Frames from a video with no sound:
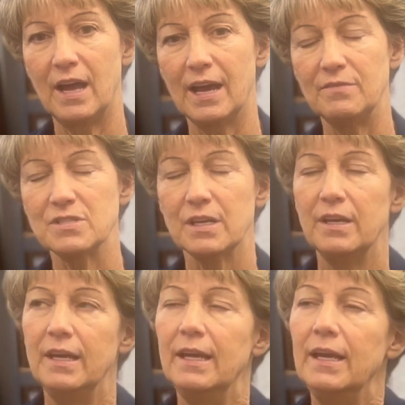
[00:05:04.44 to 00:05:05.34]
lives.
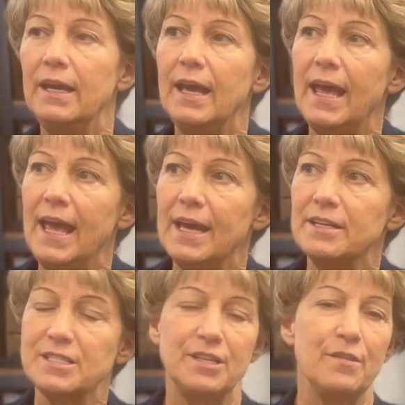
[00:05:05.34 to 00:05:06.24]
And
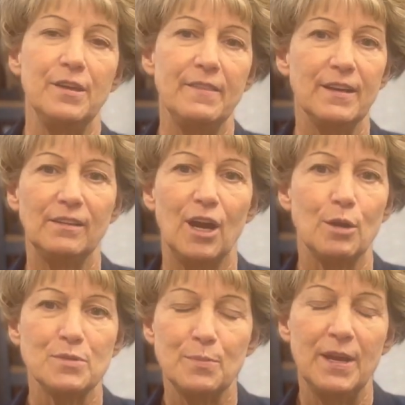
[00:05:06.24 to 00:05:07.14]
it's nothing that
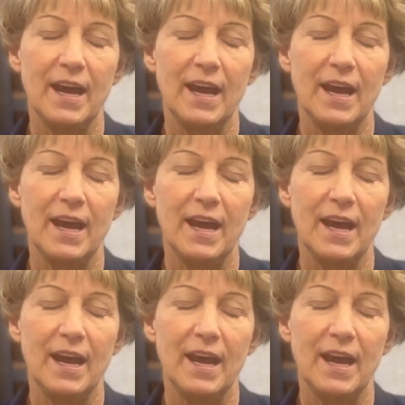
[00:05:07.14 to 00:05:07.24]
alarms me.